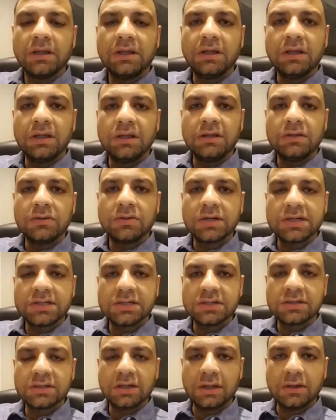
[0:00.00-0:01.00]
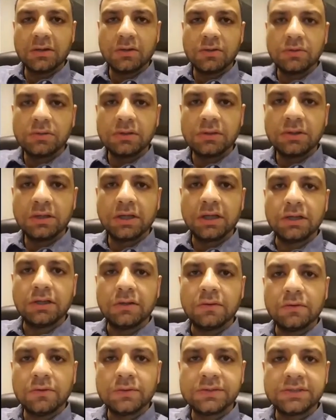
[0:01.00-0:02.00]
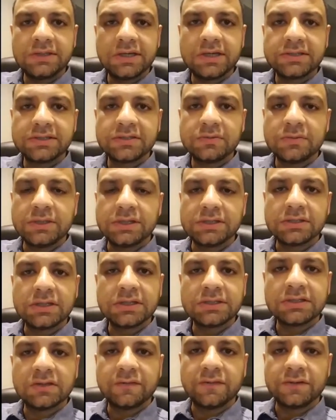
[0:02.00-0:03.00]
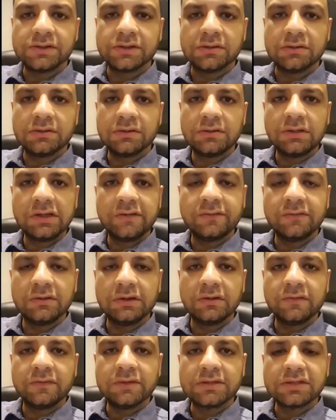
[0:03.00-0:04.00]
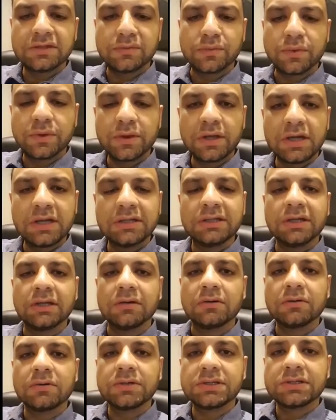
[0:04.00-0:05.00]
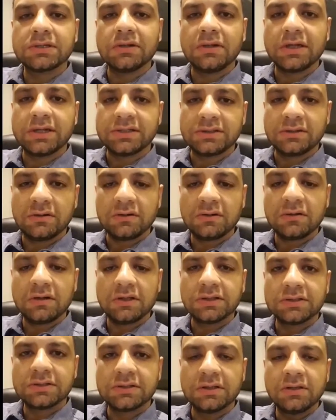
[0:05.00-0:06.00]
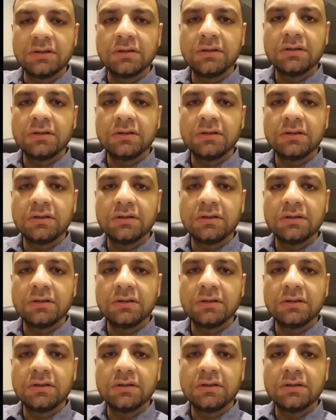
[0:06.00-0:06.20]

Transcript: Interest alone and enthusiasm is not sufficient. You have to give it some thought and crystallize your thoughts.